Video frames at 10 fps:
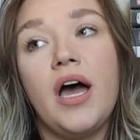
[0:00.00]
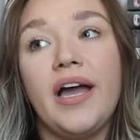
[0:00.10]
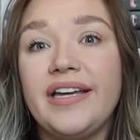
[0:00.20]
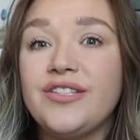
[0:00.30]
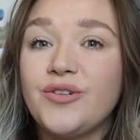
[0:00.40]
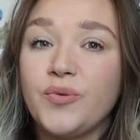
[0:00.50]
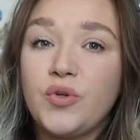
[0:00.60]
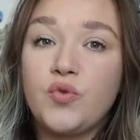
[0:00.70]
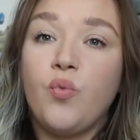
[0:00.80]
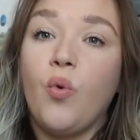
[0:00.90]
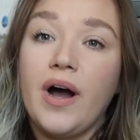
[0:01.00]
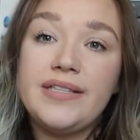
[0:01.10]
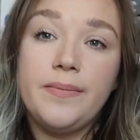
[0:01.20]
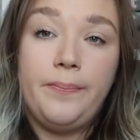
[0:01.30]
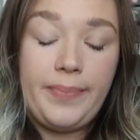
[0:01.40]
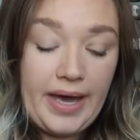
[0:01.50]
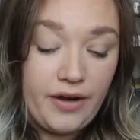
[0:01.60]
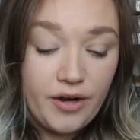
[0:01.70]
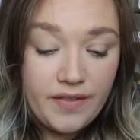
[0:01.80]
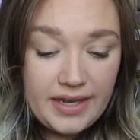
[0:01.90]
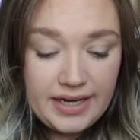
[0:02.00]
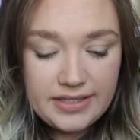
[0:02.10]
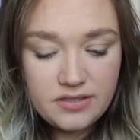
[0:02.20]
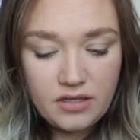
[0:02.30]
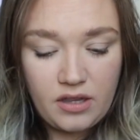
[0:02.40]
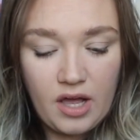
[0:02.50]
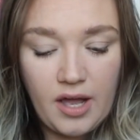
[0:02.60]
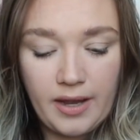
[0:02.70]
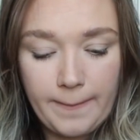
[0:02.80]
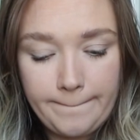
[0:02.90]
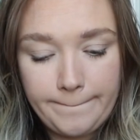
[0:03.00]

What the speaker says: Against the Rules was better than Against the Clock,